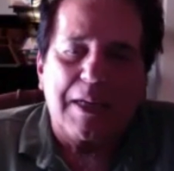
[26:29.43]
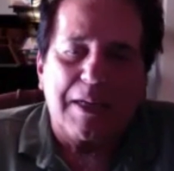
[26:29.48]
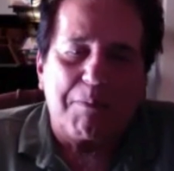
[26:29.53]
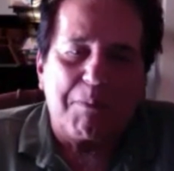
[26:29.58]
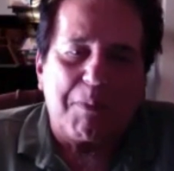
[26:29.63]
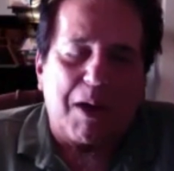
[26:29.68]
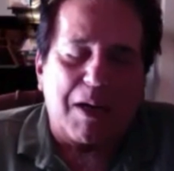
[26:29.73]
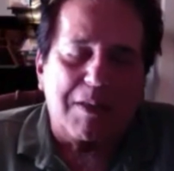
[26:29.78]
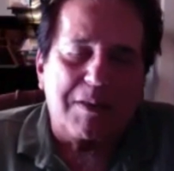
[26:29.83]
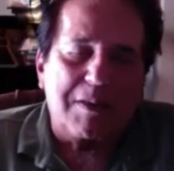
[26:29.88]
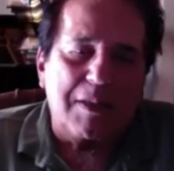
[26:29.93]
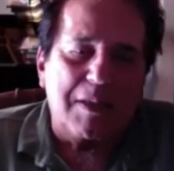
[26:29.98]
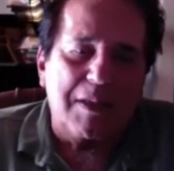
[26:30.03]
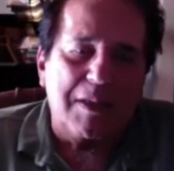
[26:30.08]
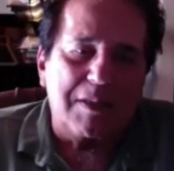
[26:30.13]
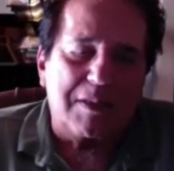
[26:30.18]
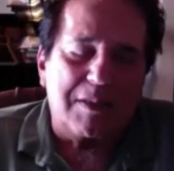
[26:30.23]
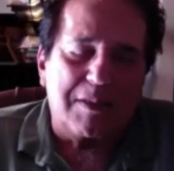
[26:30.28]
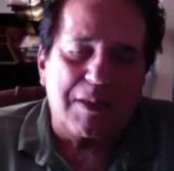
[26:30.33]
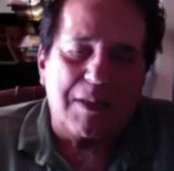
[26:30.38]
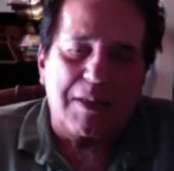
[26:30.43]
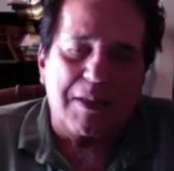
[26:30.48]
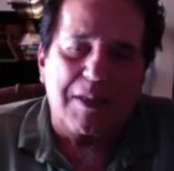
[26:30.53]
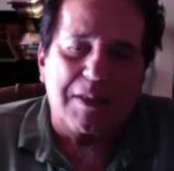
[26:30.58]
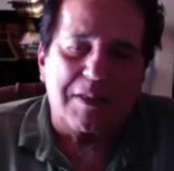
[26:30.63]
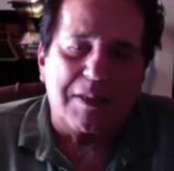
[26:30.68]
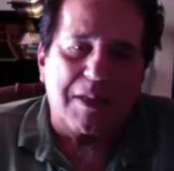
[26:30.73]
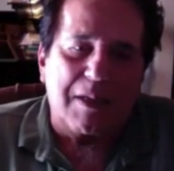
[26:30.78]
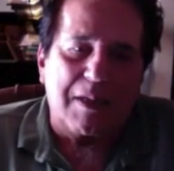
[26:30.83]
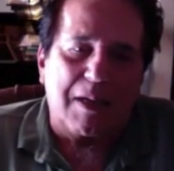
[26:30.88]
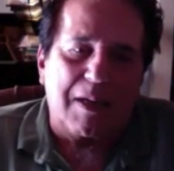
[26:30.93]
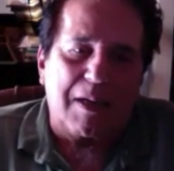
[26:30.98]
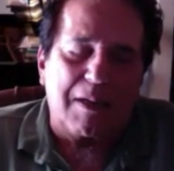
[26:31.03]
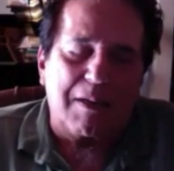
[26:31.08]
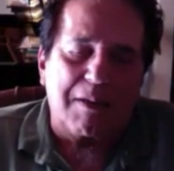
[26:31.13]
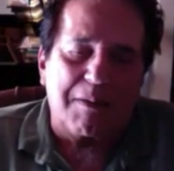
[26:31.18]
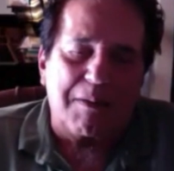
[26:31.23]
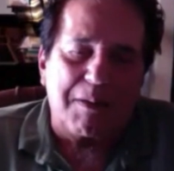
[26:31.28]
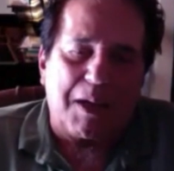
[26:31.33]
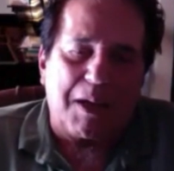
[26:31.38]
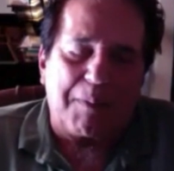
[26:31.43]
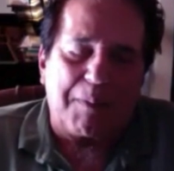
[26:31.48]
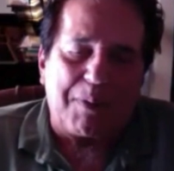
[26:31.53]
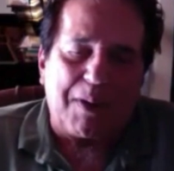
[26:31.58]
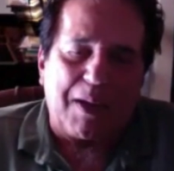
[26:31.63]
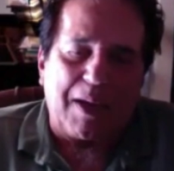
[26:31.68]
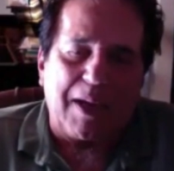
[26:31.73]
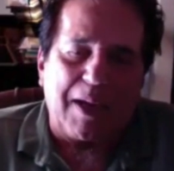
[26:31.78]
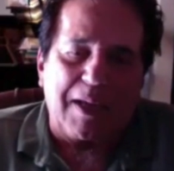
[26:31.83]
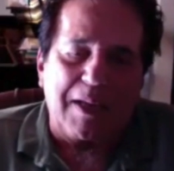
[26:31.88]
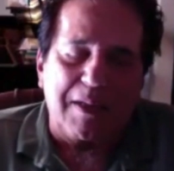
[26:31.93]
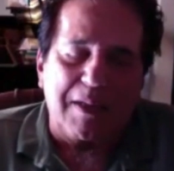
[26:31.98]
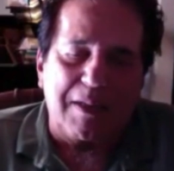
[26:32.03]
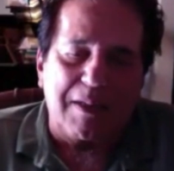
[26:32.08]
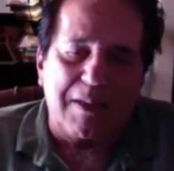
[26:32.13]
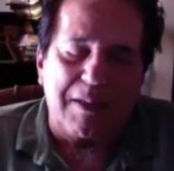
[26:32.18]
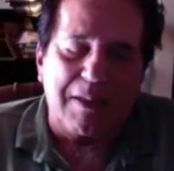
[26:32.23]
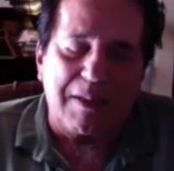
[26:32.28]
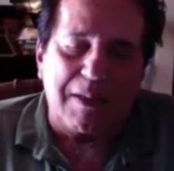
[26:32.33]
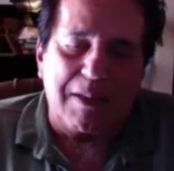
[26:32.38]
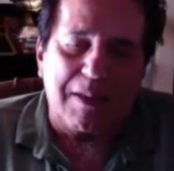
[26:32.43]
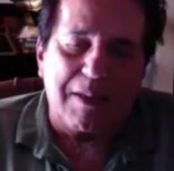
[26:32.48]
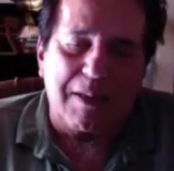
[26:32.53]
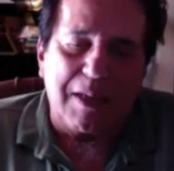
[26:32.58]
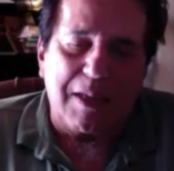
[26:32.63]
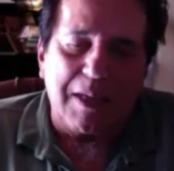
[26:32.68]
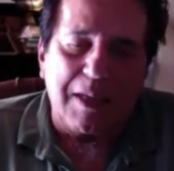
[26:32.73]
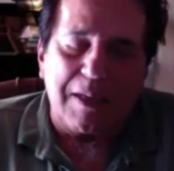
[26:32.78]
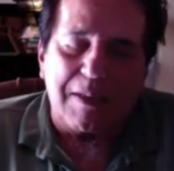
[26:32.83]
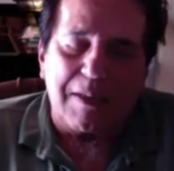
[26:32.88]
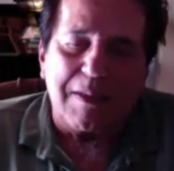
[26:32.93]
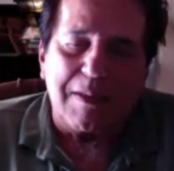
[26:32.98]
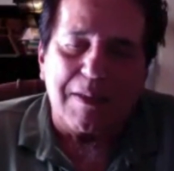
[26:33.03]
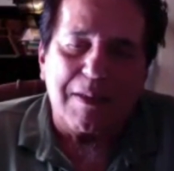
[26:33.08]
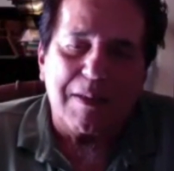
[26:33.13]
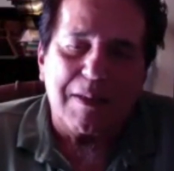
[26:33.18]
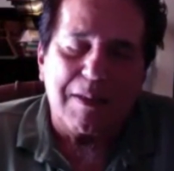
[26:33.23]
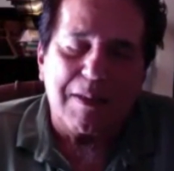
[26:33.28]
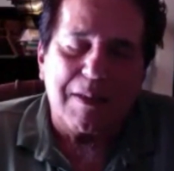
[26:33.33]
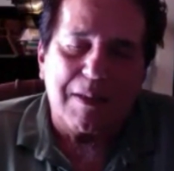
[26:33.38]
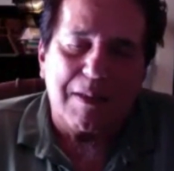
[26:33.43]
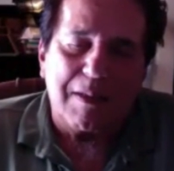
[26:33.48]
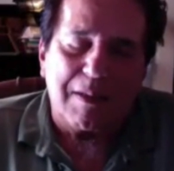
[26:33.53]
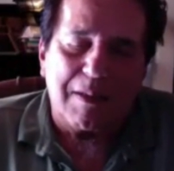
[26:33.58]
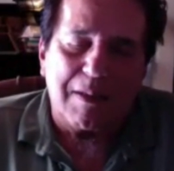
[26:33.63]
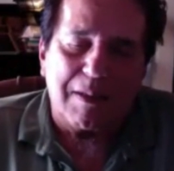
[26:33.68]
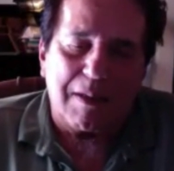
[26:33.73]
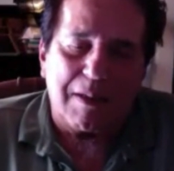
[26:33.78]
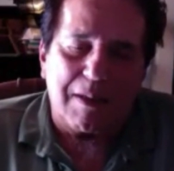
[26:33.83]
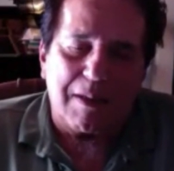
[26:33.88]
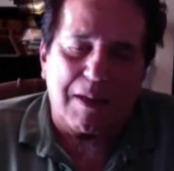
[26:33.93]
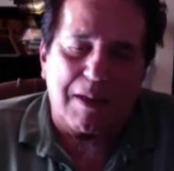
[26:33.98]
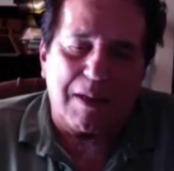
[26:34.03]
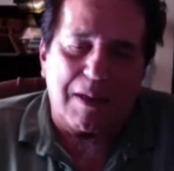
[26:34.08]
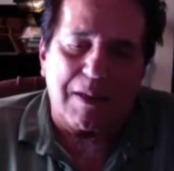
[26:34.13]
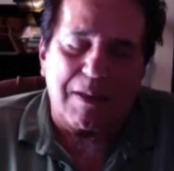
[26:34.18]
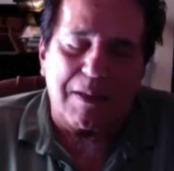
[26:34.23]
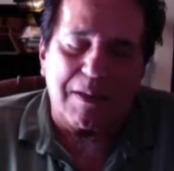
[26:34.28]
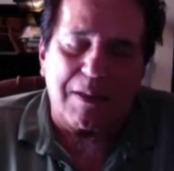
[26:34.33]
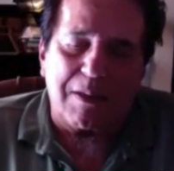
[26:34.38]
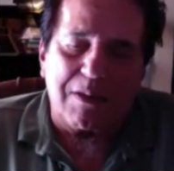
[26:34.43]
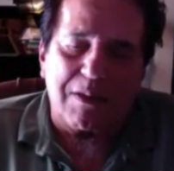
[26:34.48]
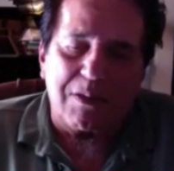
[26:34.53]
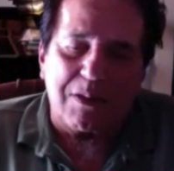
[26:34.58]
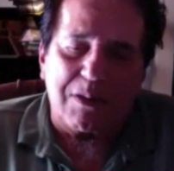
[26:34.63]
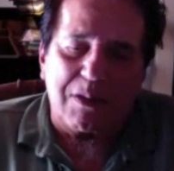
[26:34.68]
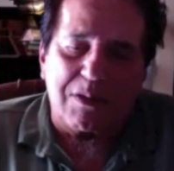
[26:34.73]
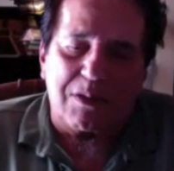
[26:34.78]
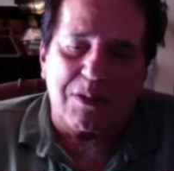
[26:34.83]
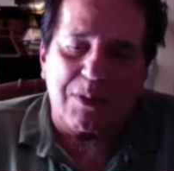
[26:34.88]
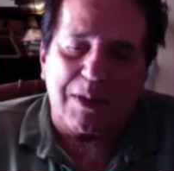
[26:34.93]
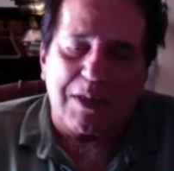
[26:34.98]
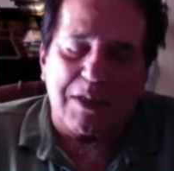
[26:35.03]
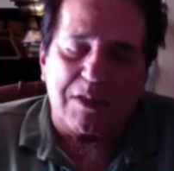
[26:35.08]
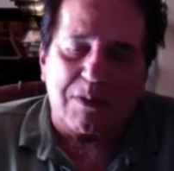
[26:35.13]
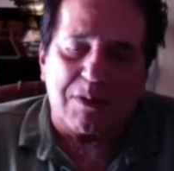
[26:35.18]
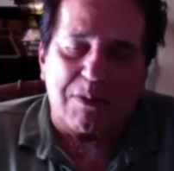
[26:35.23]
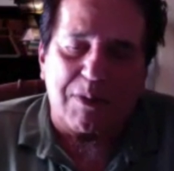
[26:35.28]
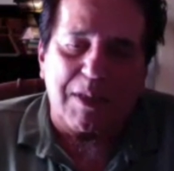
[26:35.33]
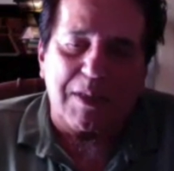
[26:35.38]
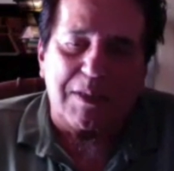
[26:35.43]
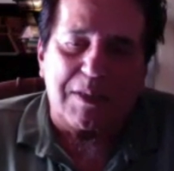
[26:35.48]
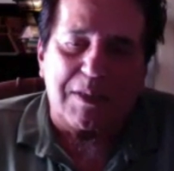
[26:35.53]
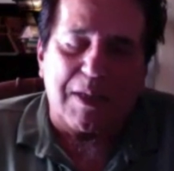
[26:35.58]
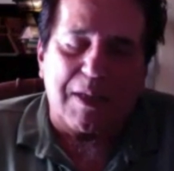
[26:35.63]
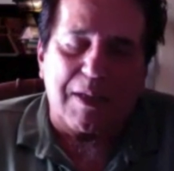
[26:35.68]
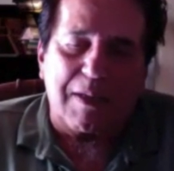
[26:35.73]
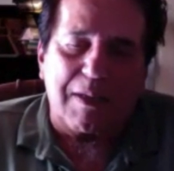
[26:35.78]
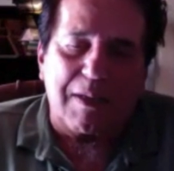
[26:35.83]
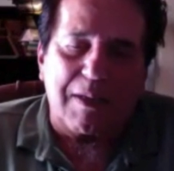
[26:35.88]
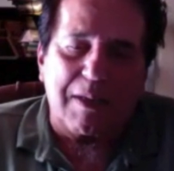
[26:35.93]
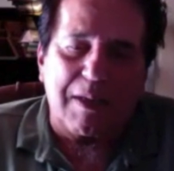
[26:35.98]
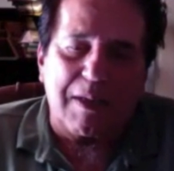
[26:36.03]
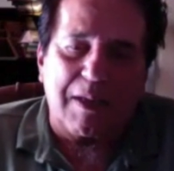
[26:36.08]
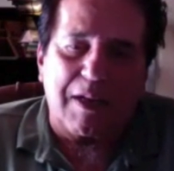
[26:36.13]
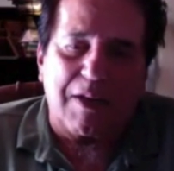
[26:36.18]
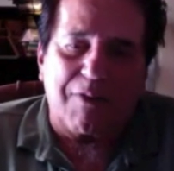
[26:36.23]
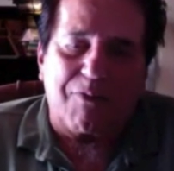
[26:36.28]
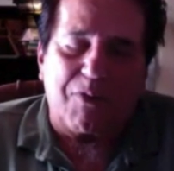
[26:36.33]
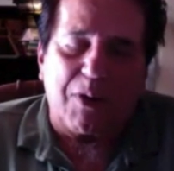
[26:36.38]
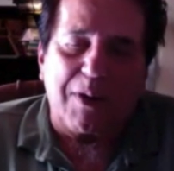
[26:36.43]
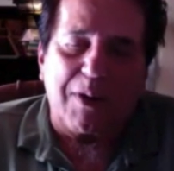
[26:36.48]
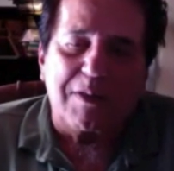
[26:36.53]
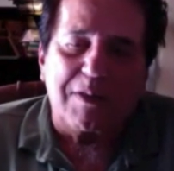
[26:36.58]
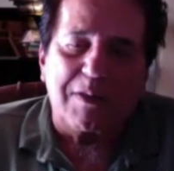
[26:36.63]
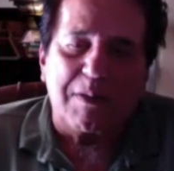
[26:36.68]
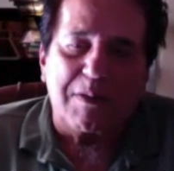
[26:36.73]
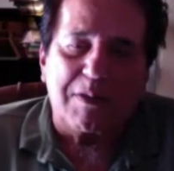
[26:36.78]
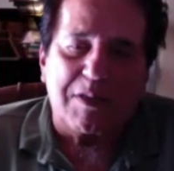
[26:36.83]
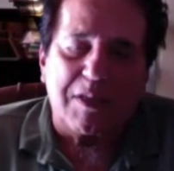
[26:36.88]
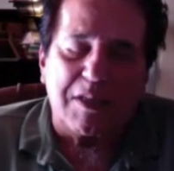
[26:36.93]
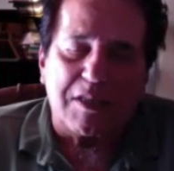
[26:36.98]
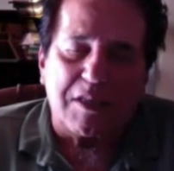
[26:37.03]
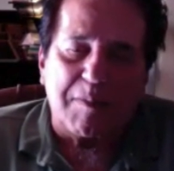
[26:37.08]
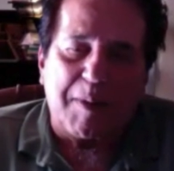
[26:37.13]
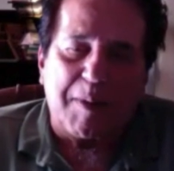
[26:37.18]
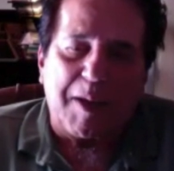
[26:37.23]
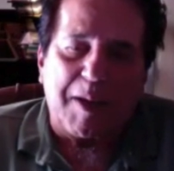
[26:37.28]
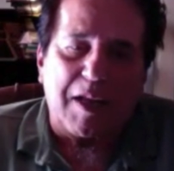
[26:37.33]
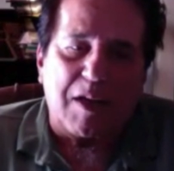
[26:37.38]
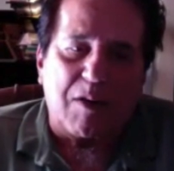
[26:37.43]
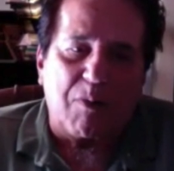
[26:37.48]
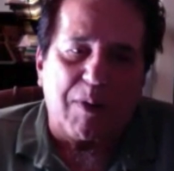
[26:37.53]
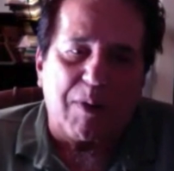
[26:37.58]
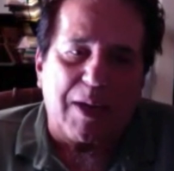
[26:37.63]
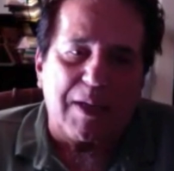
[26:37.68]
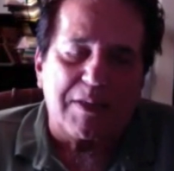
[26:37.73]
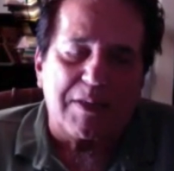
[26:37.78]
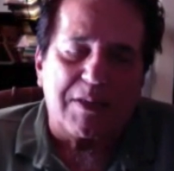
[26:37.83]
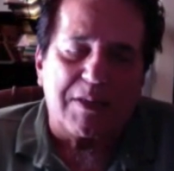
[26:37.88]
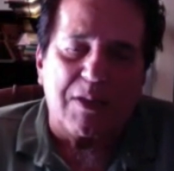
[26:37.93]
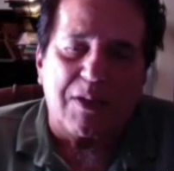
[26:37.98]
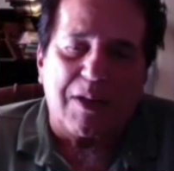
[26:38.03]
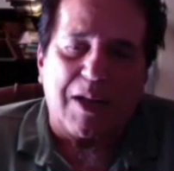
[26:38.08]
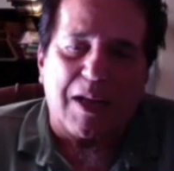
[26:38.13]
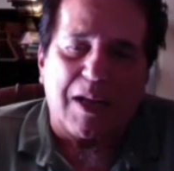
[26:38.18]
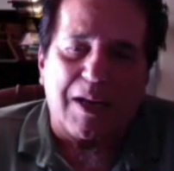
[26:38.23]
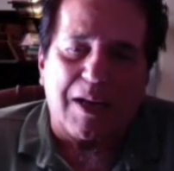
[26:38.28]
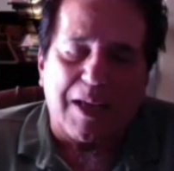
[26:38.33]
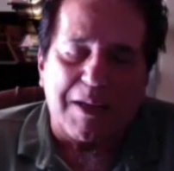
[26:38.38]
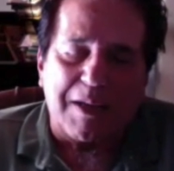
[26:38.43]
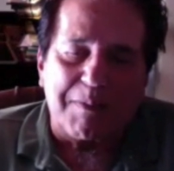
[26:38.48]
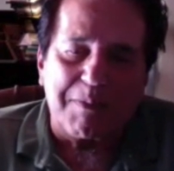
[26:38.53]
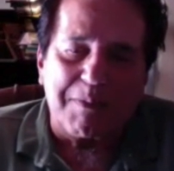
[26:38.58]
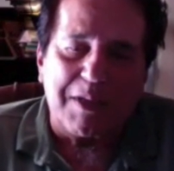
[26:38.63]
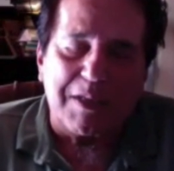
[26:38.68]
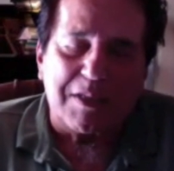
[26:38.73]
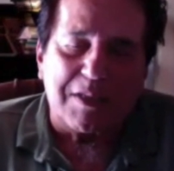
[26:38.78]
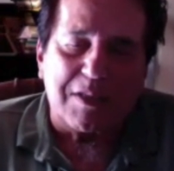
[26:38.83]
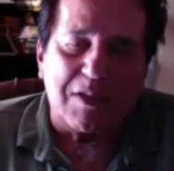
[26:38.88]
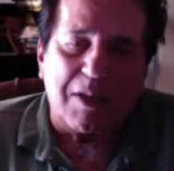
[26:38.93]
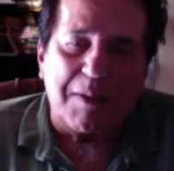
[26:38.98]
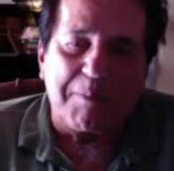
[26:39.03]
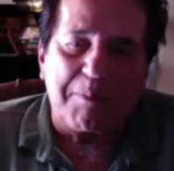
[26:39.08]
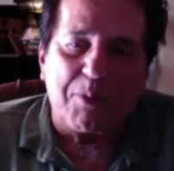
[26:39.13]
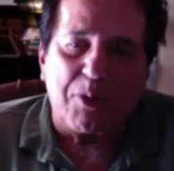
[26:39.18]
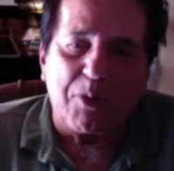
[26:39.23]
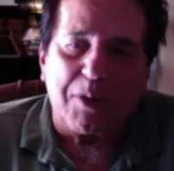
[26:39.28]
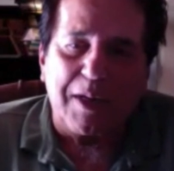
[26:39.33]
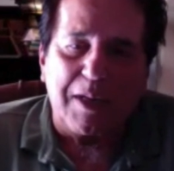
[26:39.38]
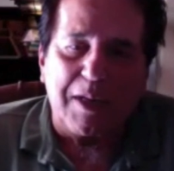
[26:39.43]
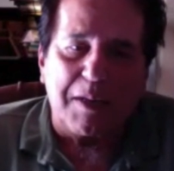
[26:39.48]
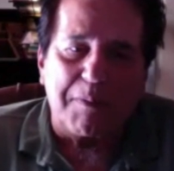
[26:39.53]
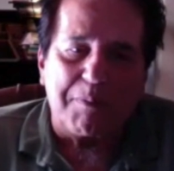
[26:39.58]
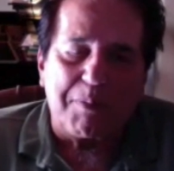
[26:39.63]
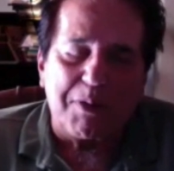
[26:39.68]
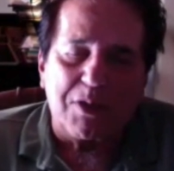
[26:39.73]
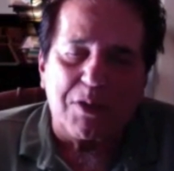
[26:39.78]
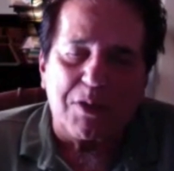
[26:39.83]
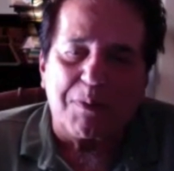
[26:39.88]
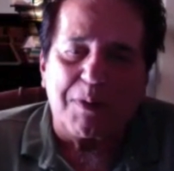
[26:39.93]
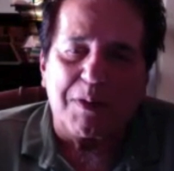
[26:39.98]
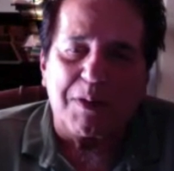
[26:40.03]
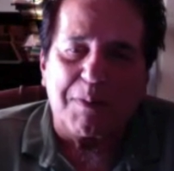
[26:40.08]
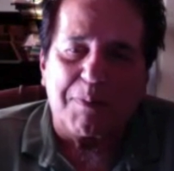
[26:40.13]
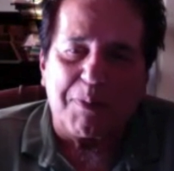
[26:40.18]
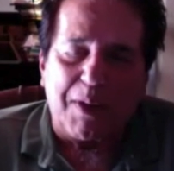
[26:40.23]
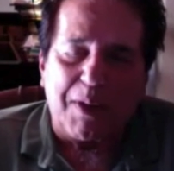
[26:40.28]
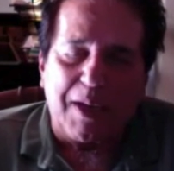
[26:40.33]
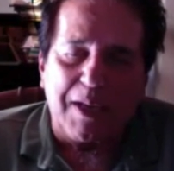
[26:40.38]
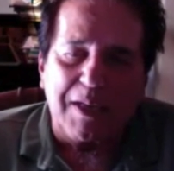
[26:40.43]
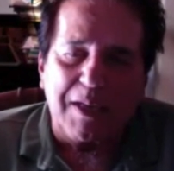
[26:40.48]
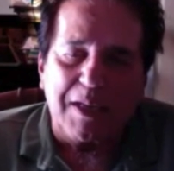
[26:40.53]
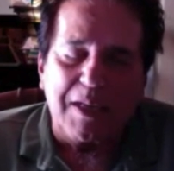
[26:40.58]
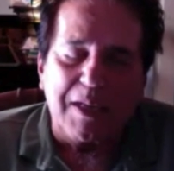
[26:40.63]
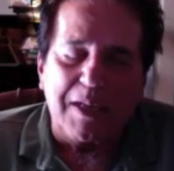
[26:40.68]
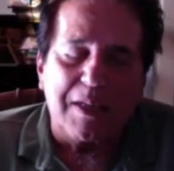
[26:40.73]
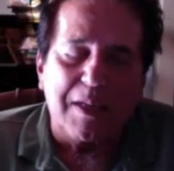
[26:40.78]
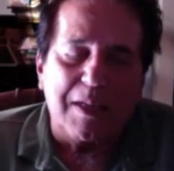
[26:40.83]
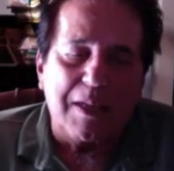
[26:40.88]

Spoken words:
Moxa is applying heat to injuries in a very systematic way. You're not like necessarily burning it, but you're applying heat,